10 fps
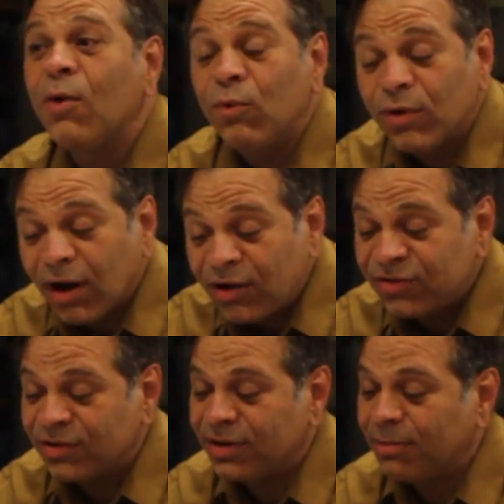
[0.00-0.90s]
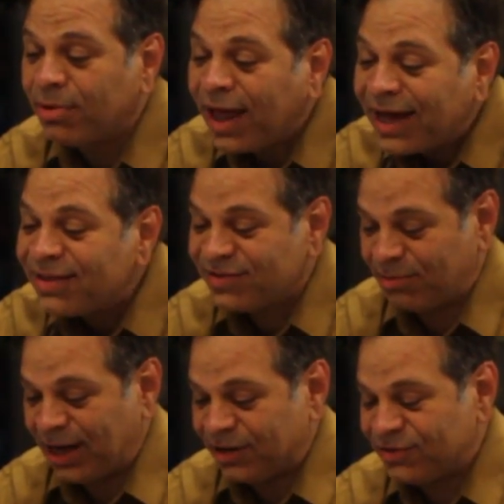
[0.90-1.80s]
We're also going to apply this
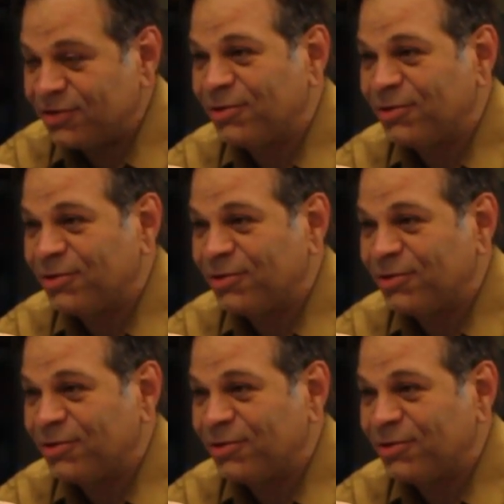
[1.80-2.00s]
model to